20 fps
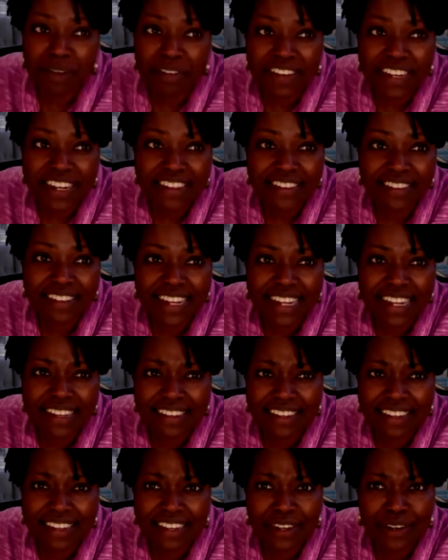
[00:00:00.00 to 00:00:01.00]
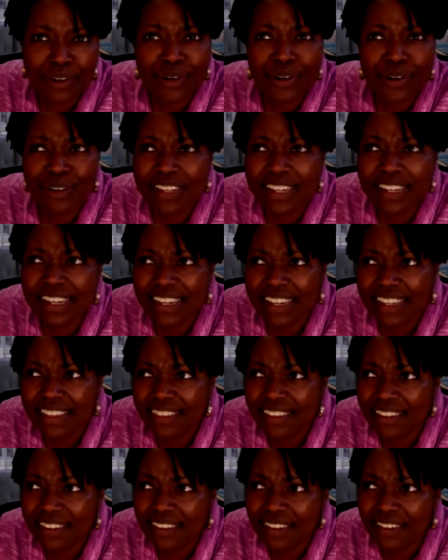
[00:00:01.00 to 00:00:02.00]
of it is LinkedIn. Early
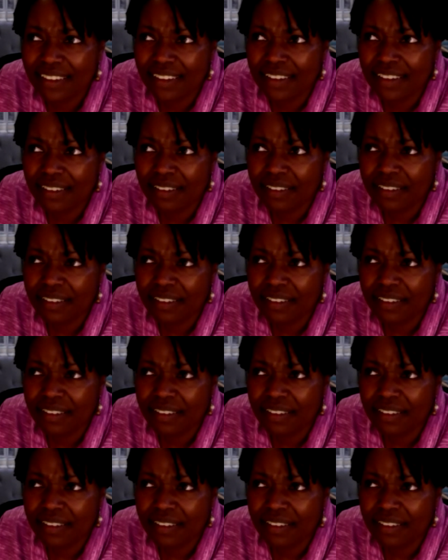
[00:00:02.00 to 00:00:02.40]
in the